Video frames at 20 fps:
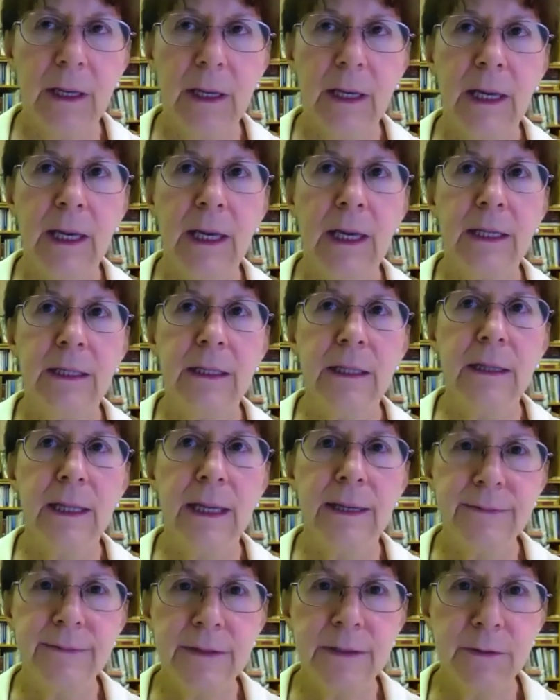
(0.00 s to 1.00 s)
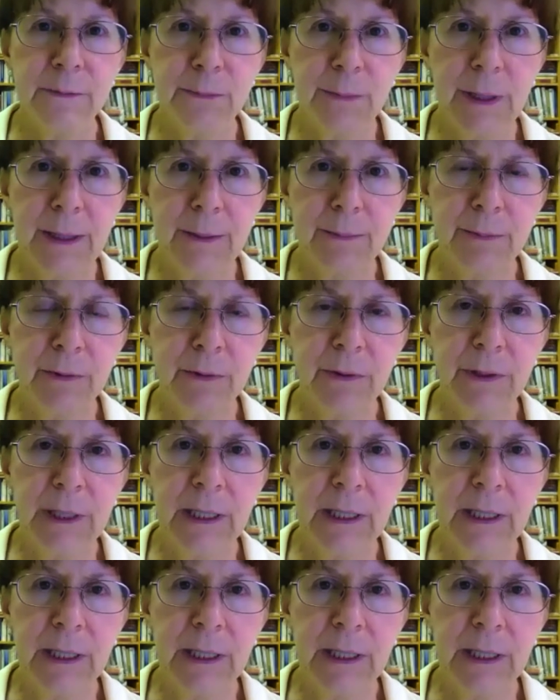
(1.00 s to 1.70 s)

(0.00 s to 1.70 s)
and leftist paper.